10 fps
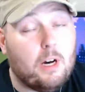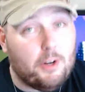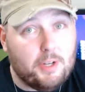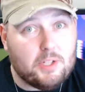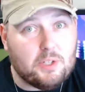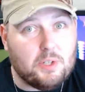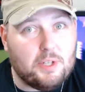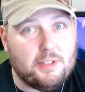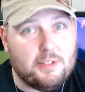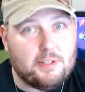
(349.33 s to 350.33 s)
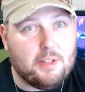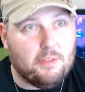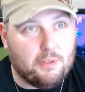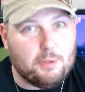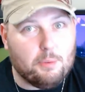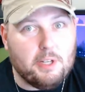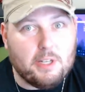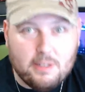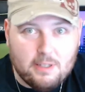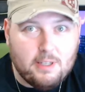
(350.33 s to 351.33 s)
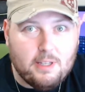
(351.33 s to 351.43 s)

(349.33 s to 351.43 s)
I only just got this week.